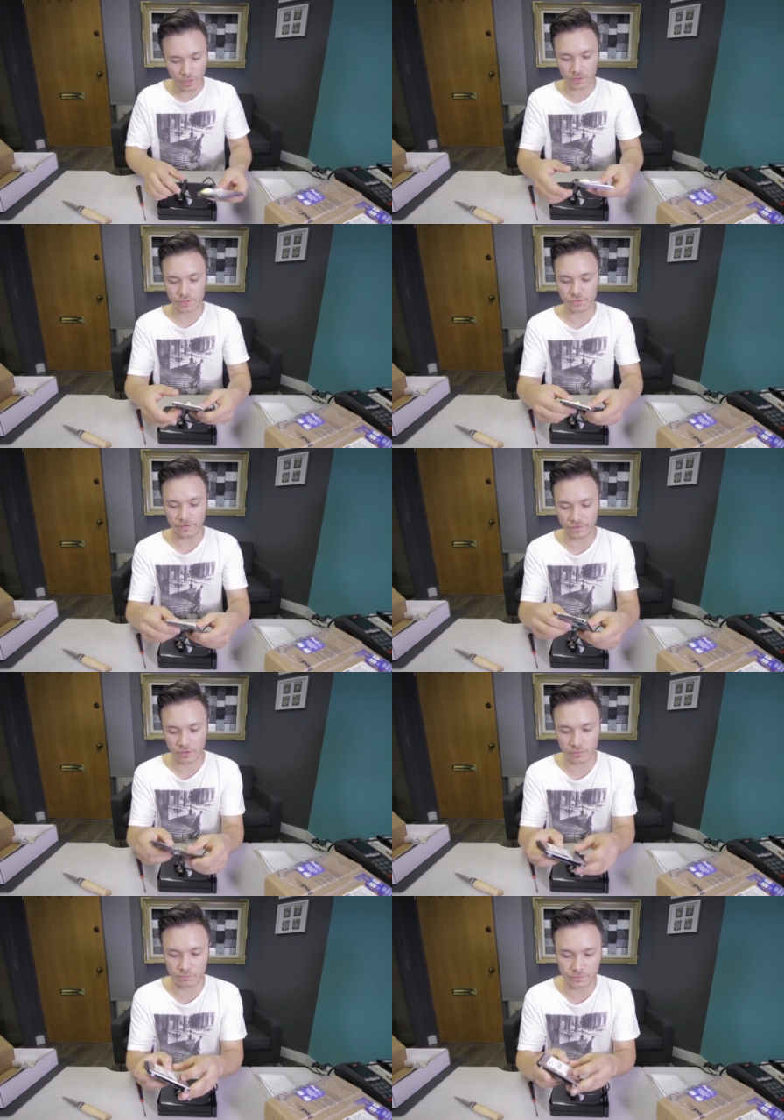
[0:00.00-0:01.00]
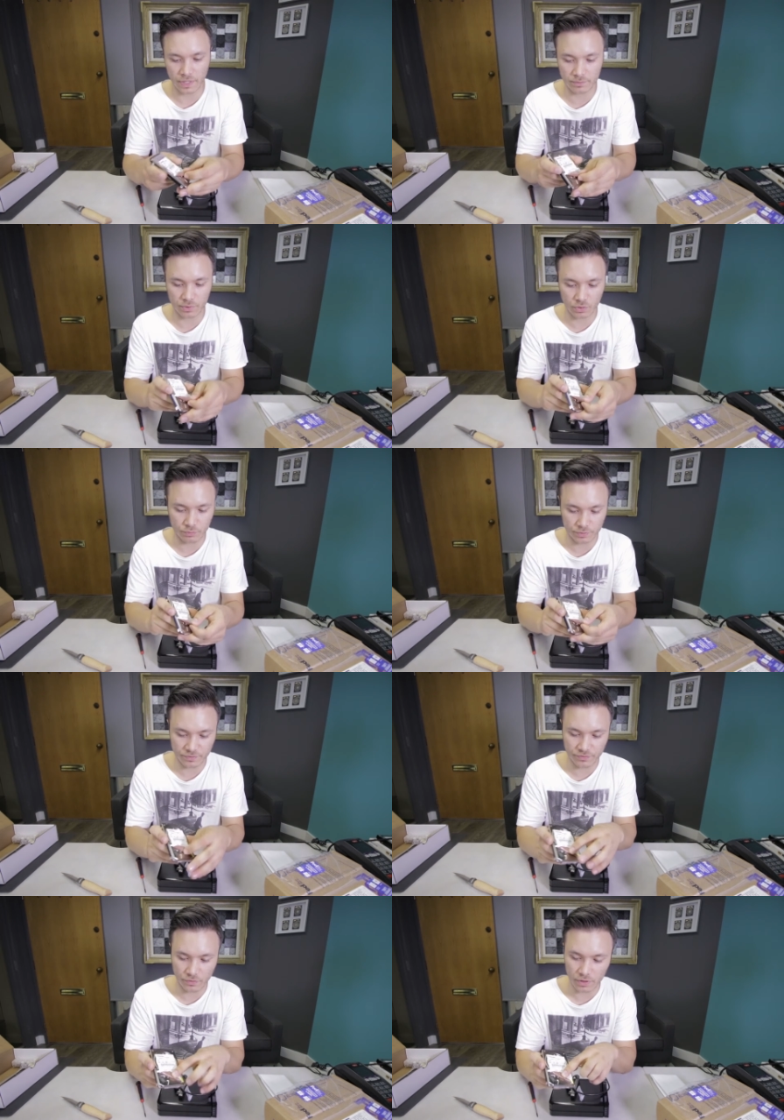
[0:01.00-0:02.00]
This drive here had been opened
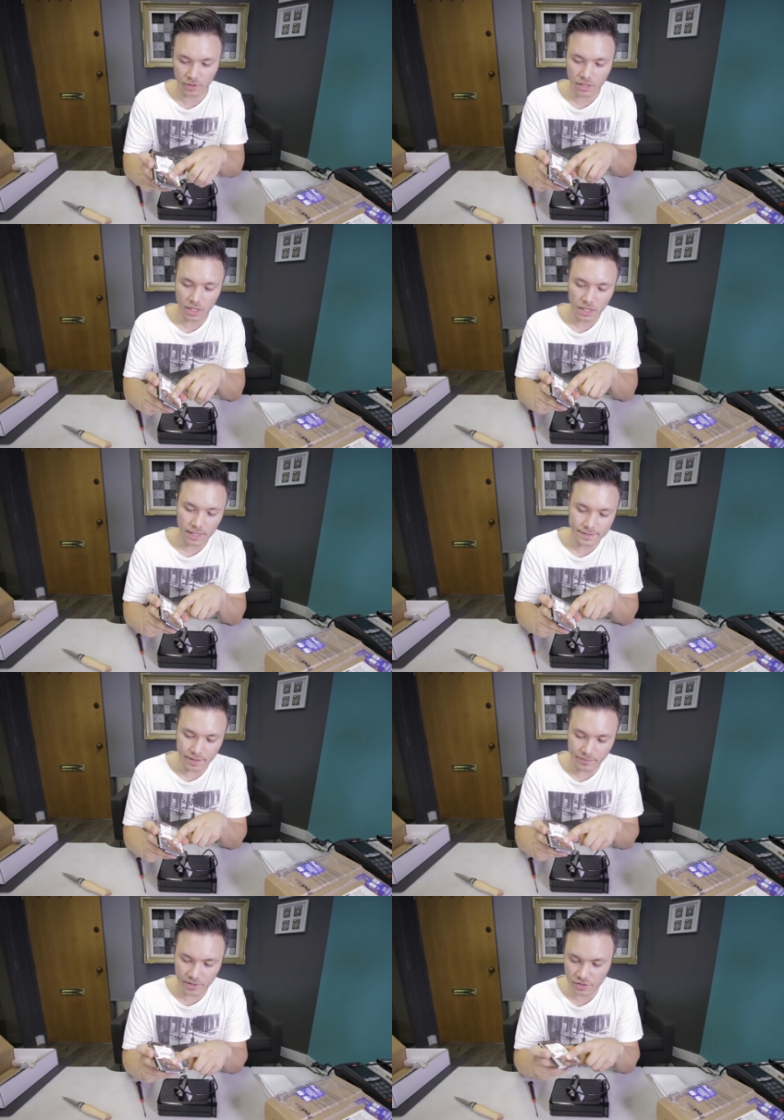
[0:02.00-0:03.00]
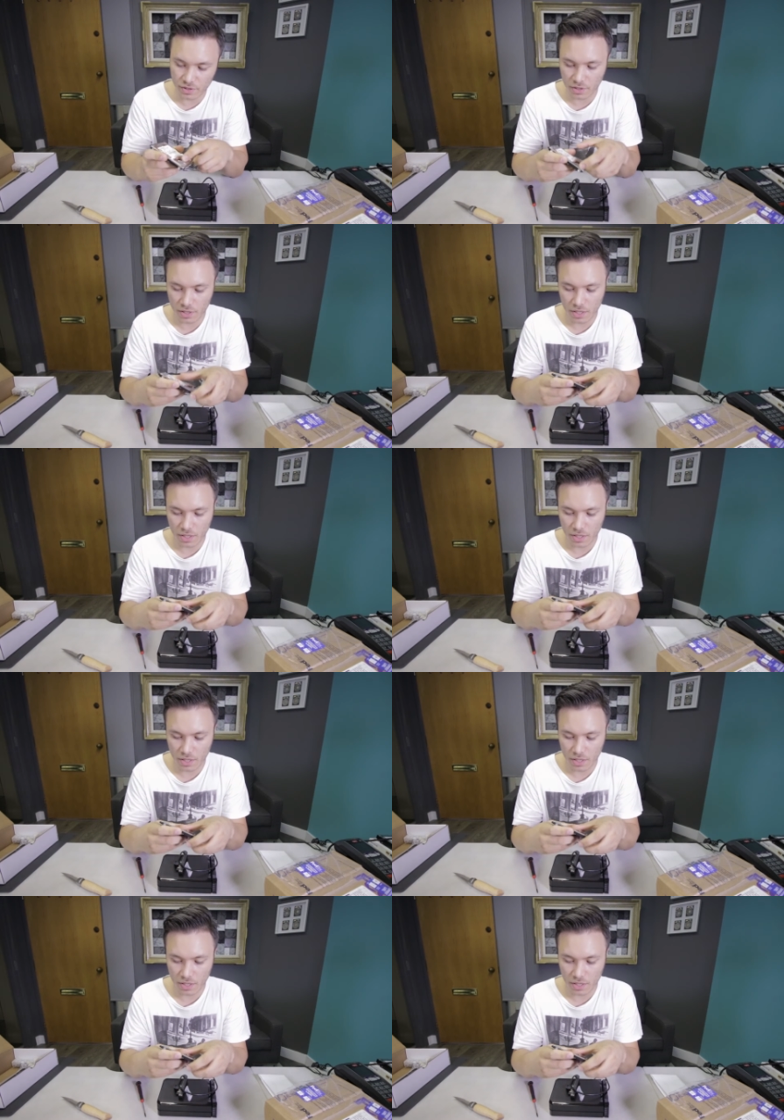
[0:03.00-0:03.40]
before, as I mentioned.